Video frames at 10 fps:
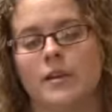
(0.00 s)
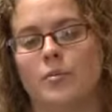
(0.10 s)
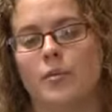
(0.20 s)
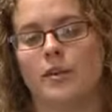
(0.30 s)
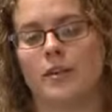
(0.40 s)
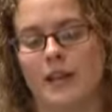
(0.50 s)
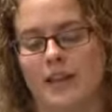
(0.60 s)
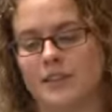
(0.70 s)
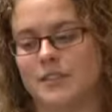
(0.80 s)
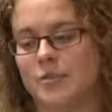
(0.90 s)
what I
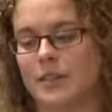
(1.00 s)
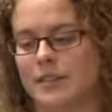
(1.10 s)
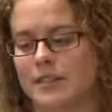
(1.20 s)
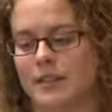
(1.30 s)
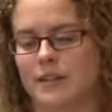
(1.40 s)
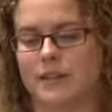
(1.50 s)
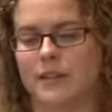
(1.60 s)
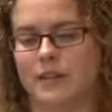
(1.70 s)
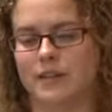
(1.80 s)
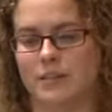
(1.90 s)
guess doing this under
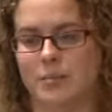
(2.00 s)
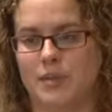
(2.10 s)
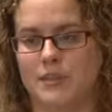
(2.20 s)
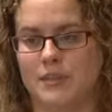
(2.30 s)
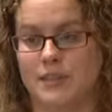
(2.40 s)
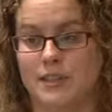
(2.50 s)
the policy